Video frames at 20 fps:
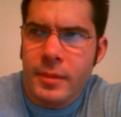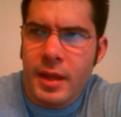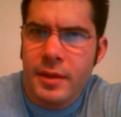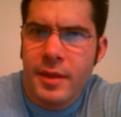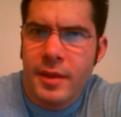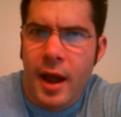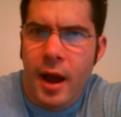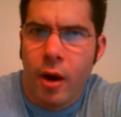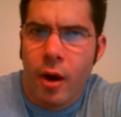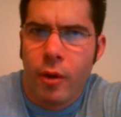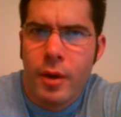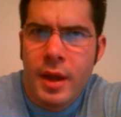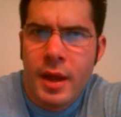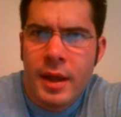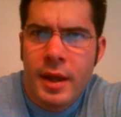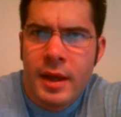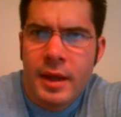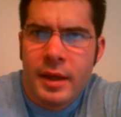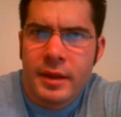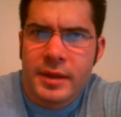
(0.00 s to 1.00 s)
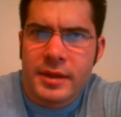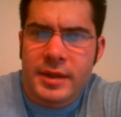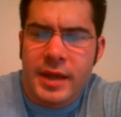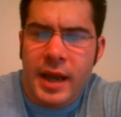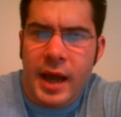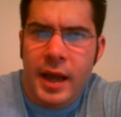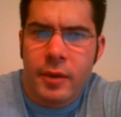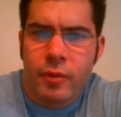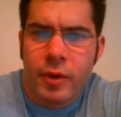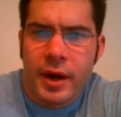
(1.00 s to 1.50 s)
Now, this
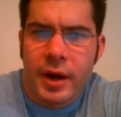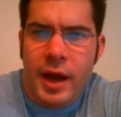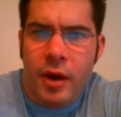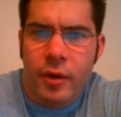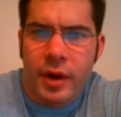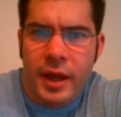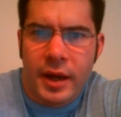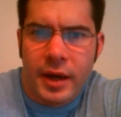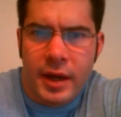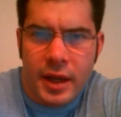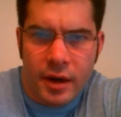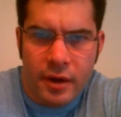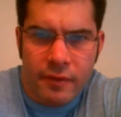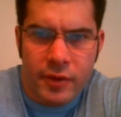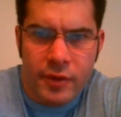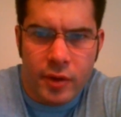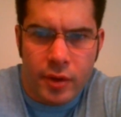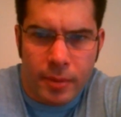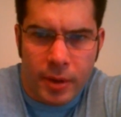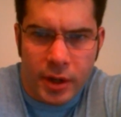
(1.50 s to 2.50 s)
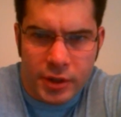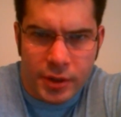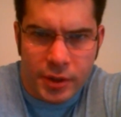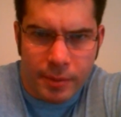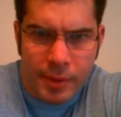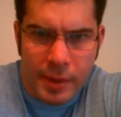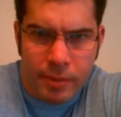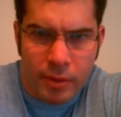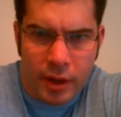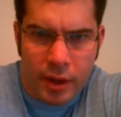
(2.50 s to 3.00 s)
guy had went out and interviewed a bunch of
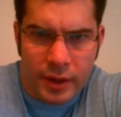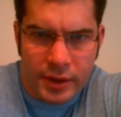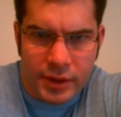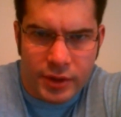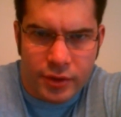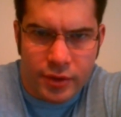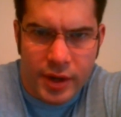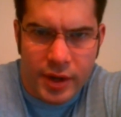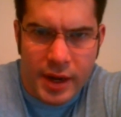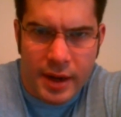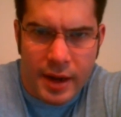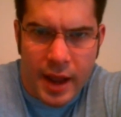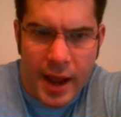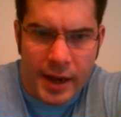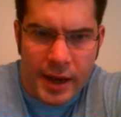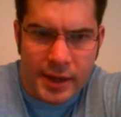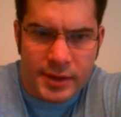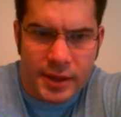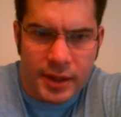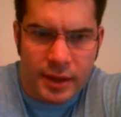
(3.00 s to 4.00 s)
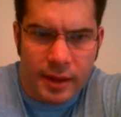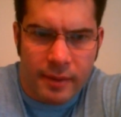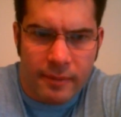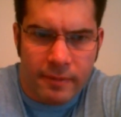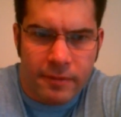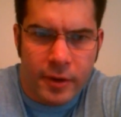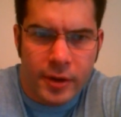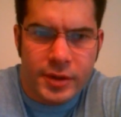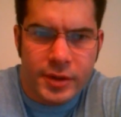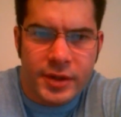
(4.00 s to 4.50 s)
people on the street, asking them
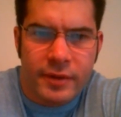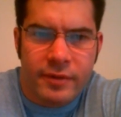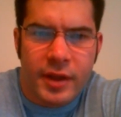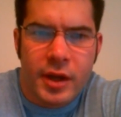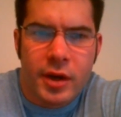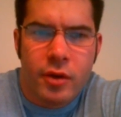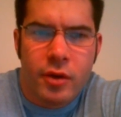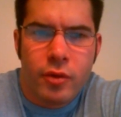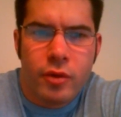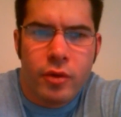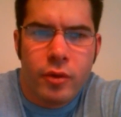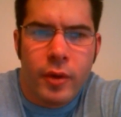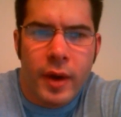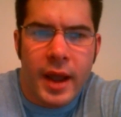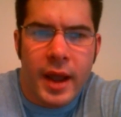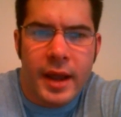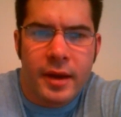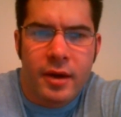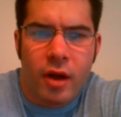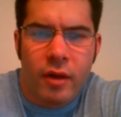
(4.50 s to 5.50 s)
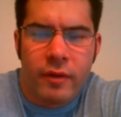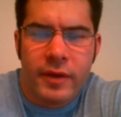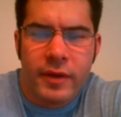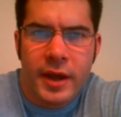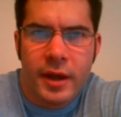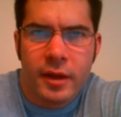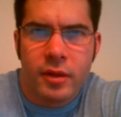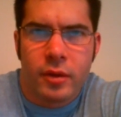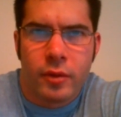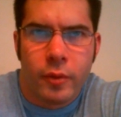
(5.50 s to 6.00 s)
first if they knew who Adolf
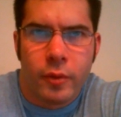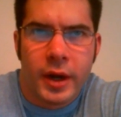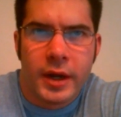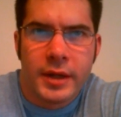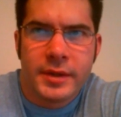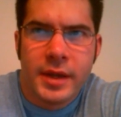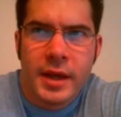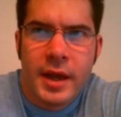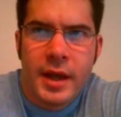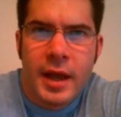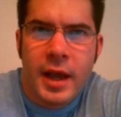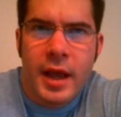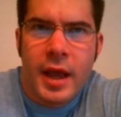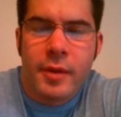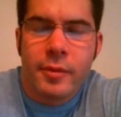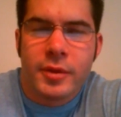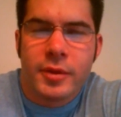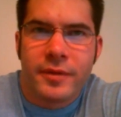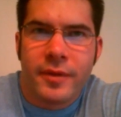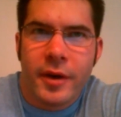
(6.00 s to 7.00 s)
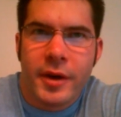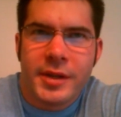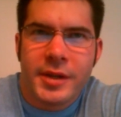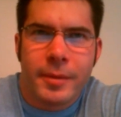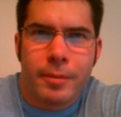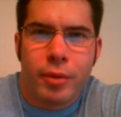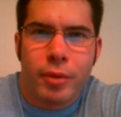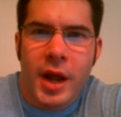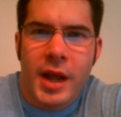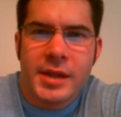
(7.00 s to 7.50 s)
Hitler was. And it was very
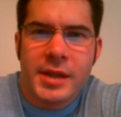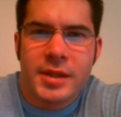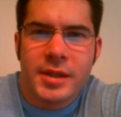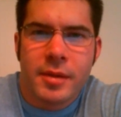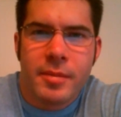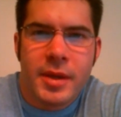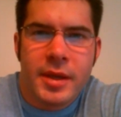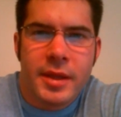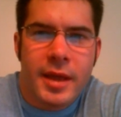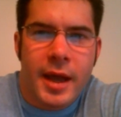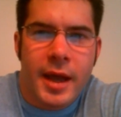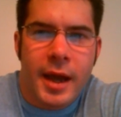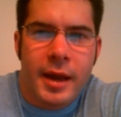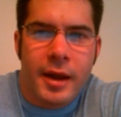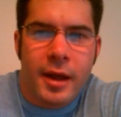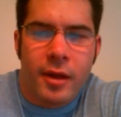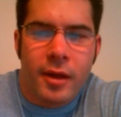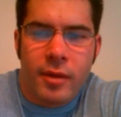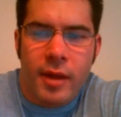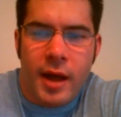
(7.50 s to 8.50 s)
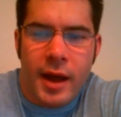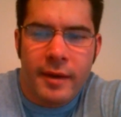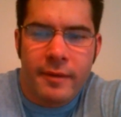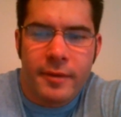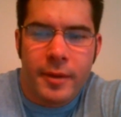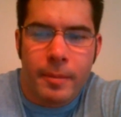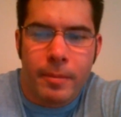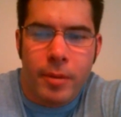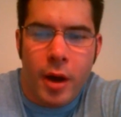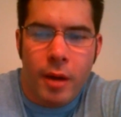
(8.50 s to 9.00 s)
surprising to me that a lot
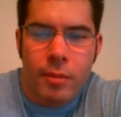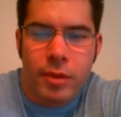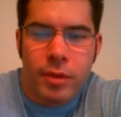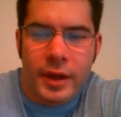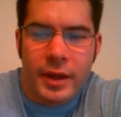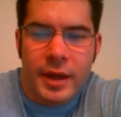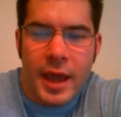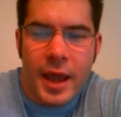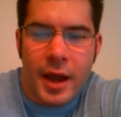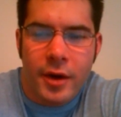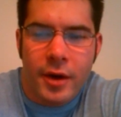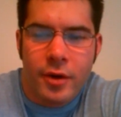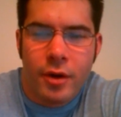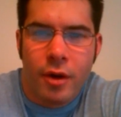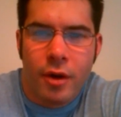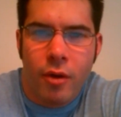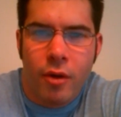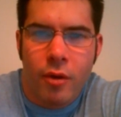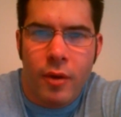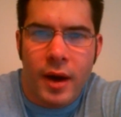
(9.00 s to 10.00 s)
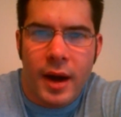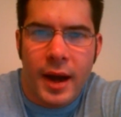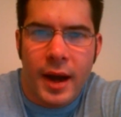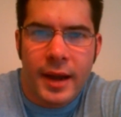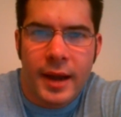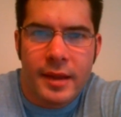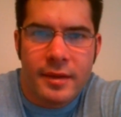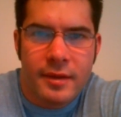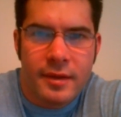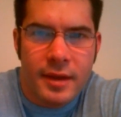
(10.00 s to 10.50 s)
of the public had no
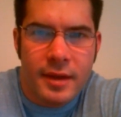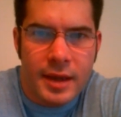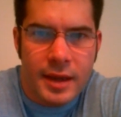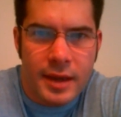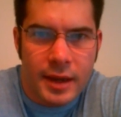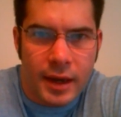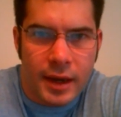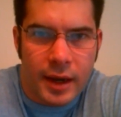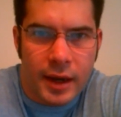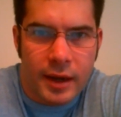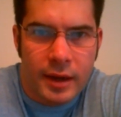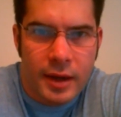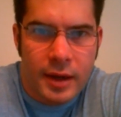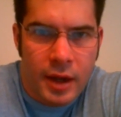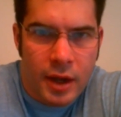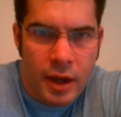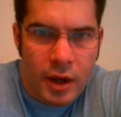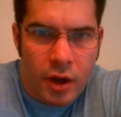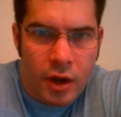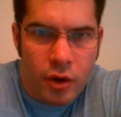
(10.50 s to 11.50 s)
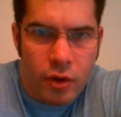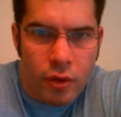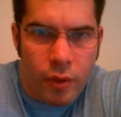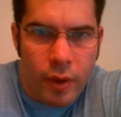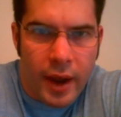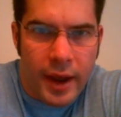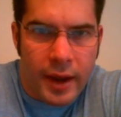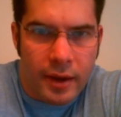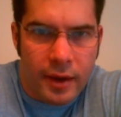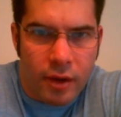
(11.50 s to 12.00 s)
idea
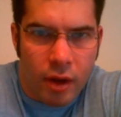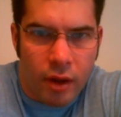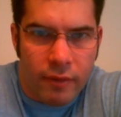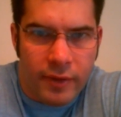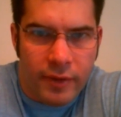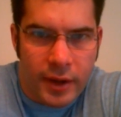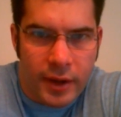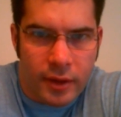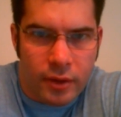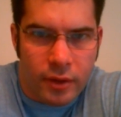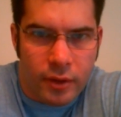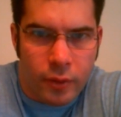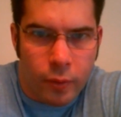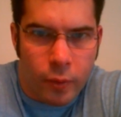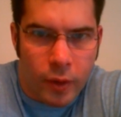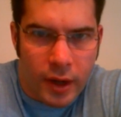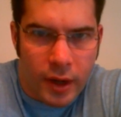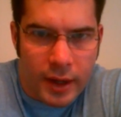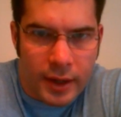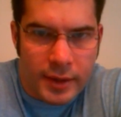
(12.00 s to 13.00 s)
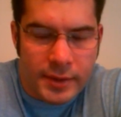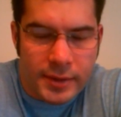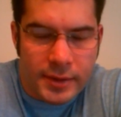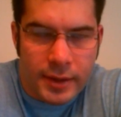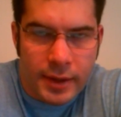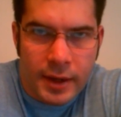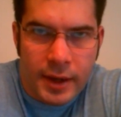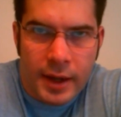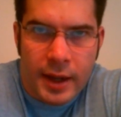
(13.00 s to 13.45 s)
who Adolf Hitler was.